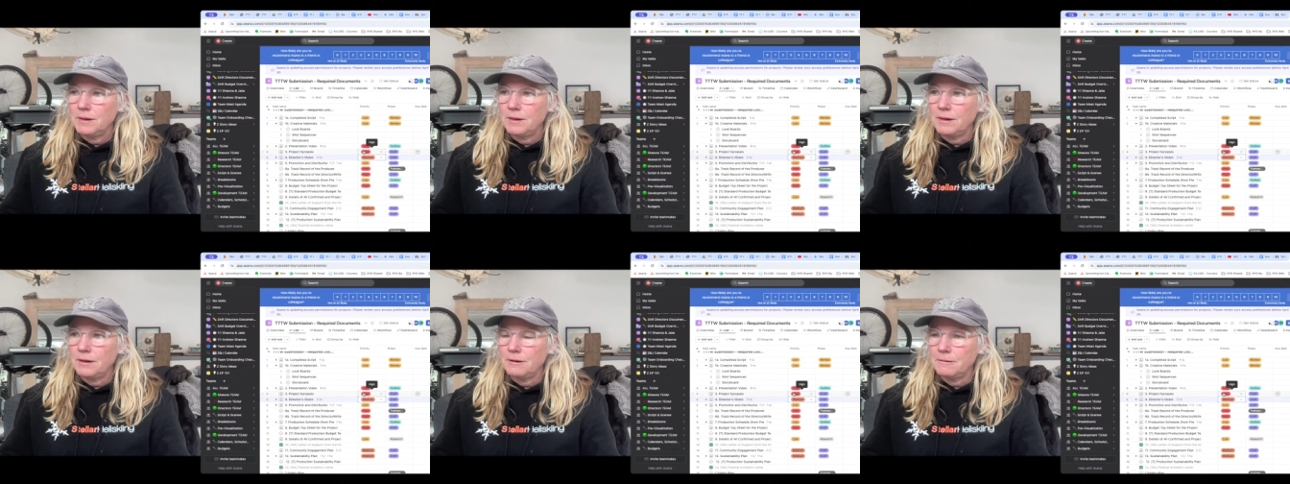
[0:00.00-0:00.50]

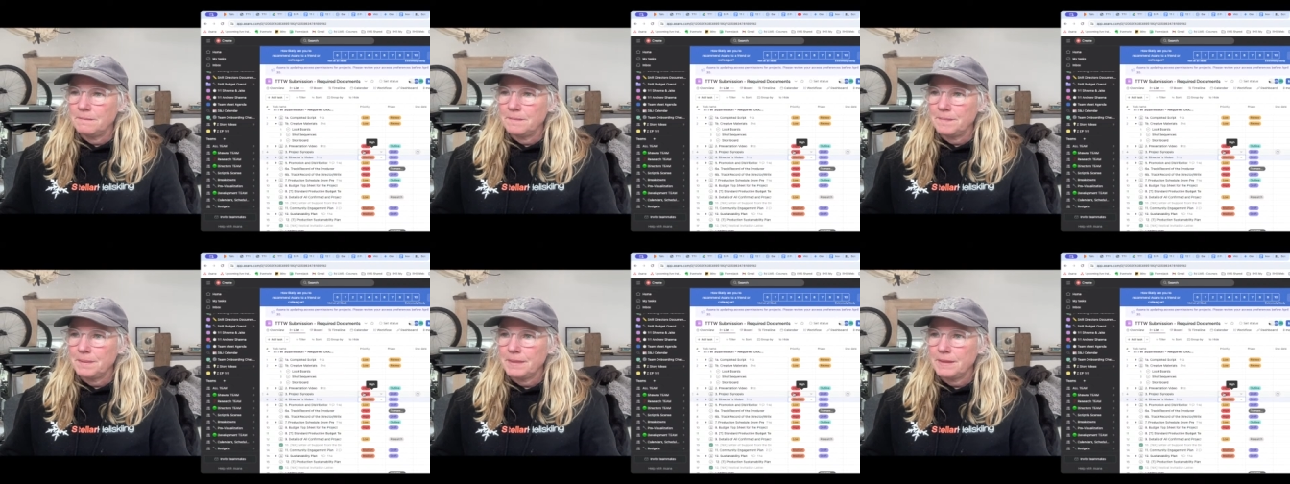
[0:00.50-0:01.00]

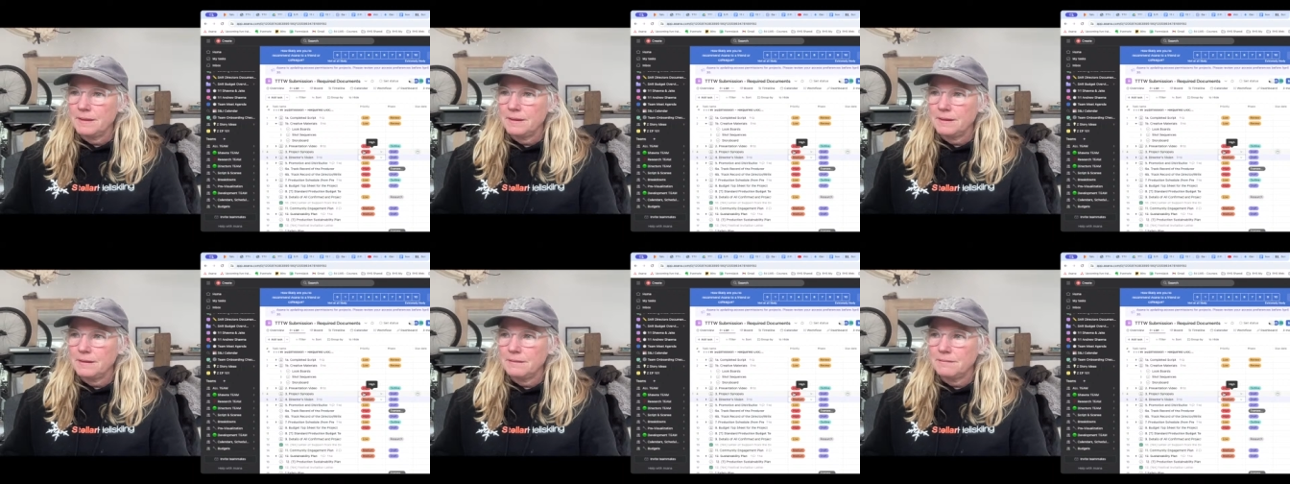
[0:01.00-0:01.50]
But
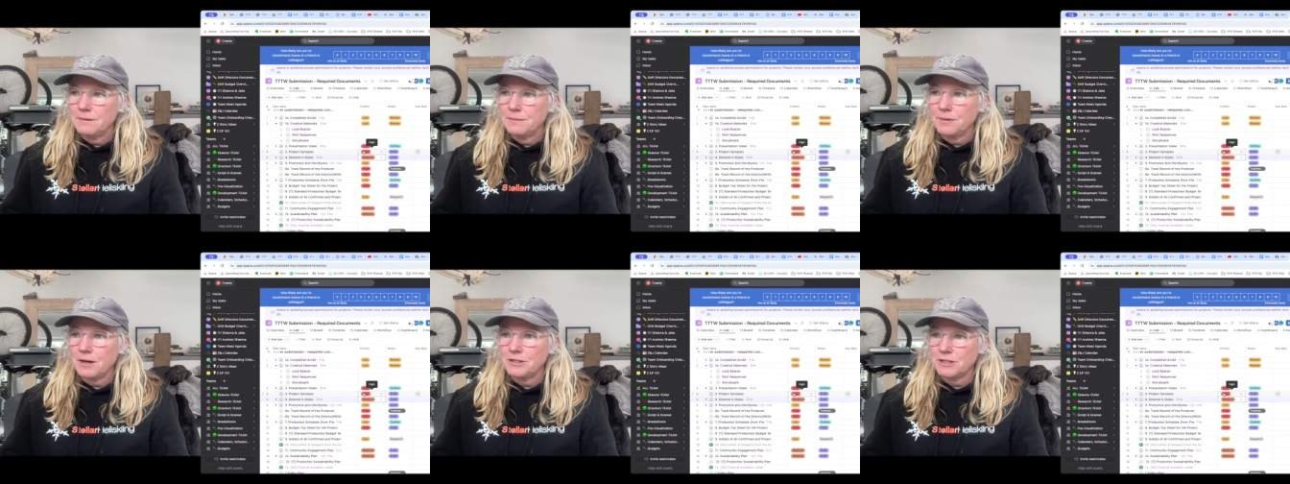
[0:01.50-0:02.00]

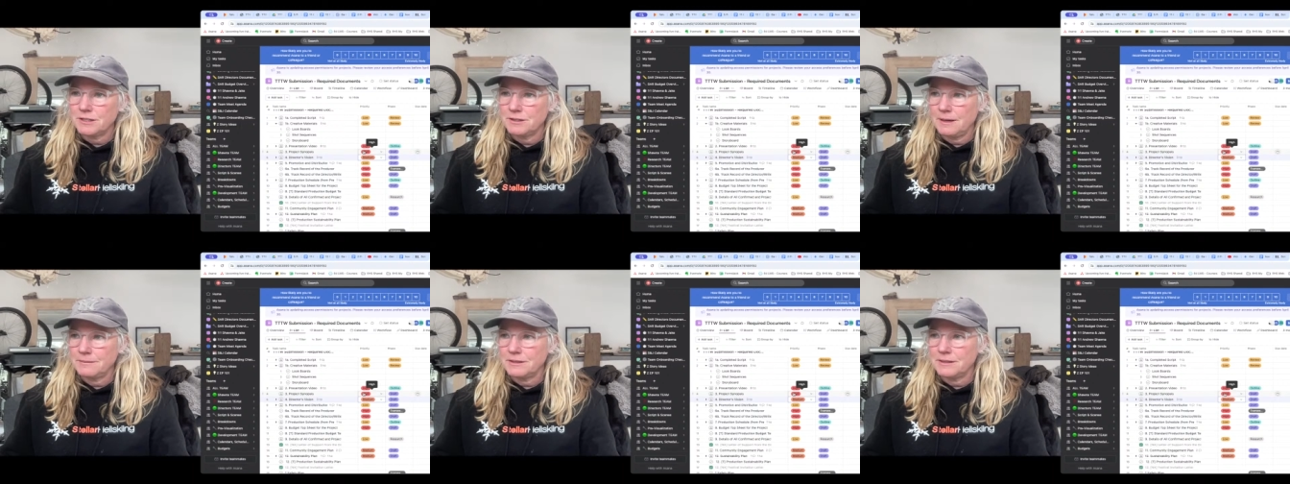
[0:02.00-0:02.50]
project
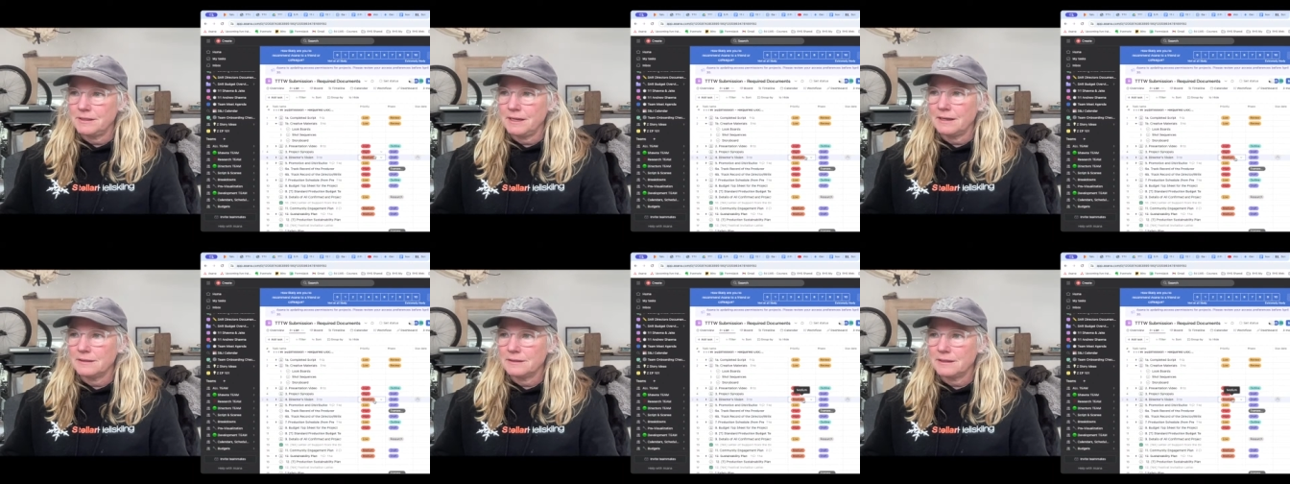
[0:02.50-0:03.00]
synopsis,
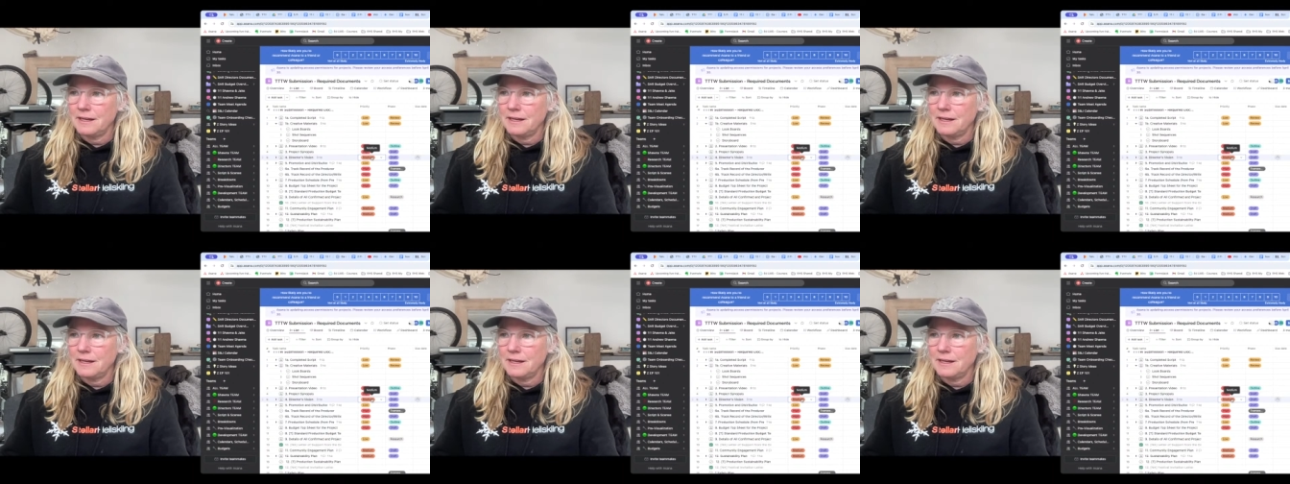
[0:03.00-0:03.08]
yes.